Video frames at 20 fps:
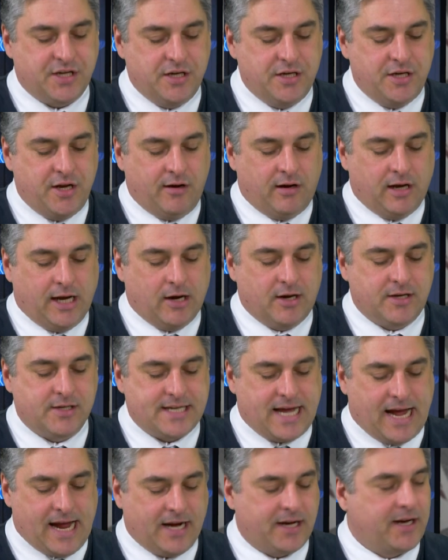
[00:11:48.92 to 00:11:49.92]
nuclear
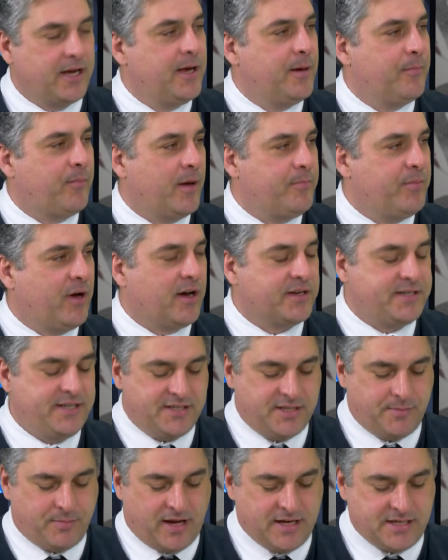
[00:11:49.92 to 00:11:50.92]
attack by
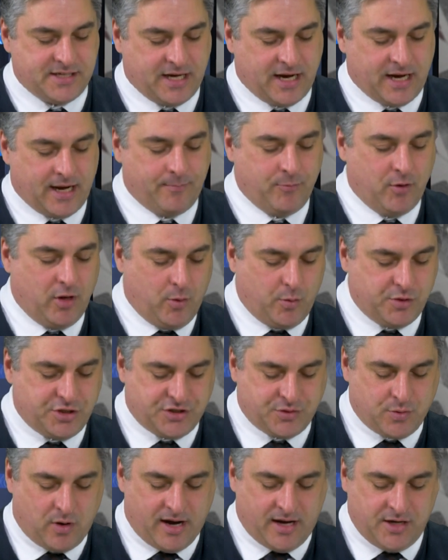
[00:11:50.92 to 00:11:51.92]
participating in it, which is
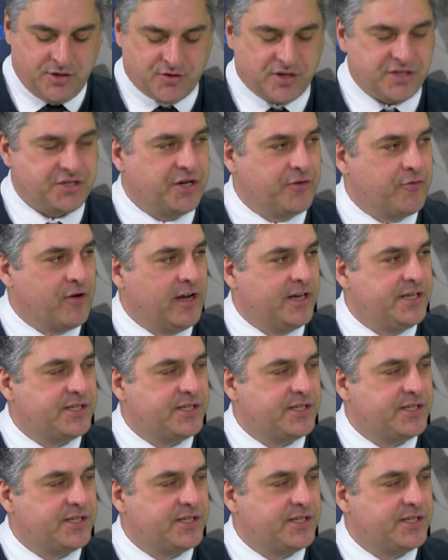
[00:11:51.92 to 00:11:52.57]
quite interesting, really.